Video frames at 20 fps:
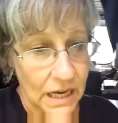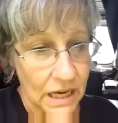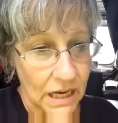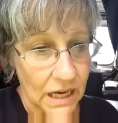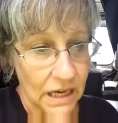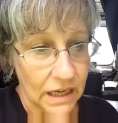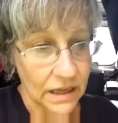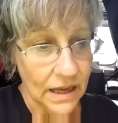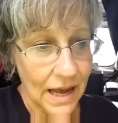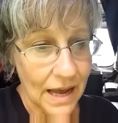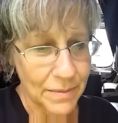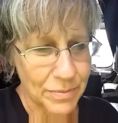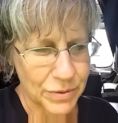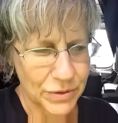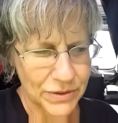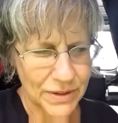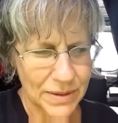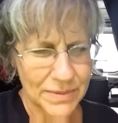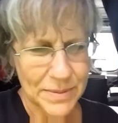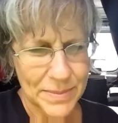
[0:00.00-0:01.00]
uh, a guy
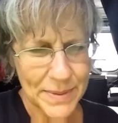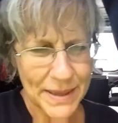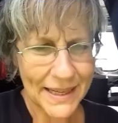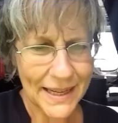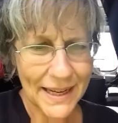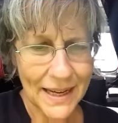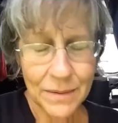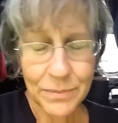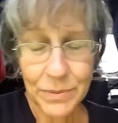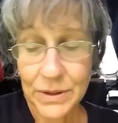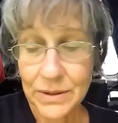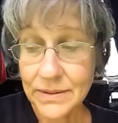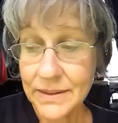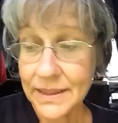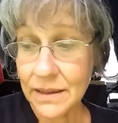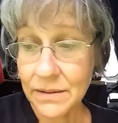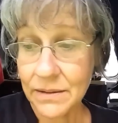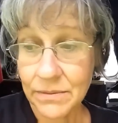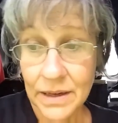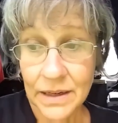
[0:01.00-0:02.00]
pulled up to my camp and he was
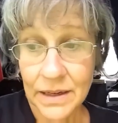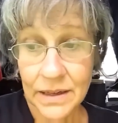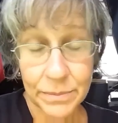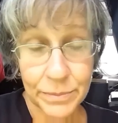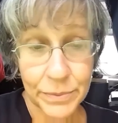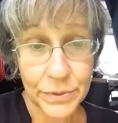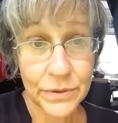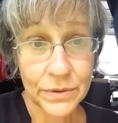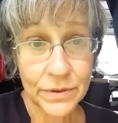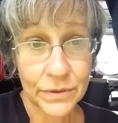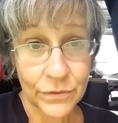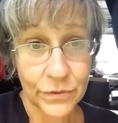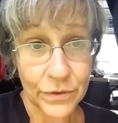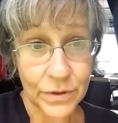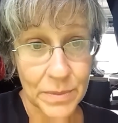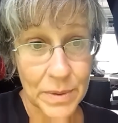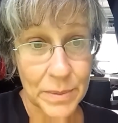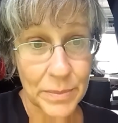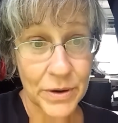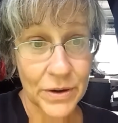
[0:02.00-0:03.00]
getting ready to pull in
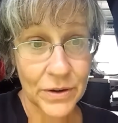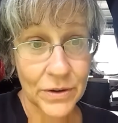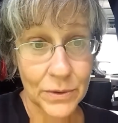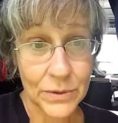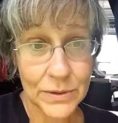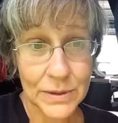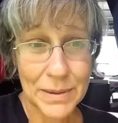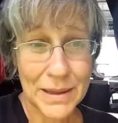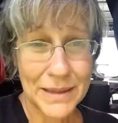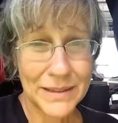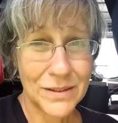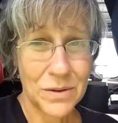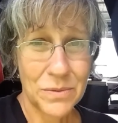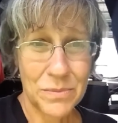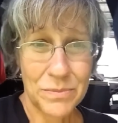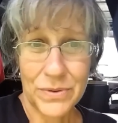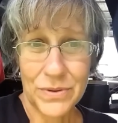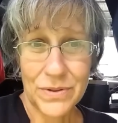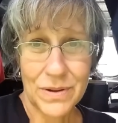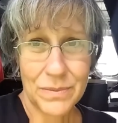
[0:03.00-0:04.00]
front of my barn doors. And I'm like,
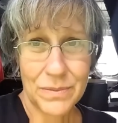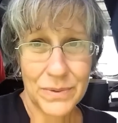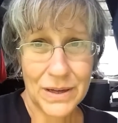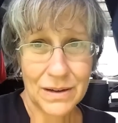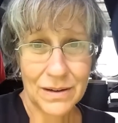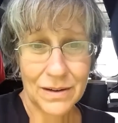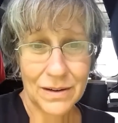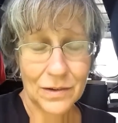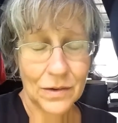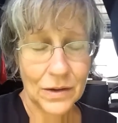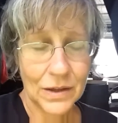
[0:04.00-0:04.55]
don't pull up here.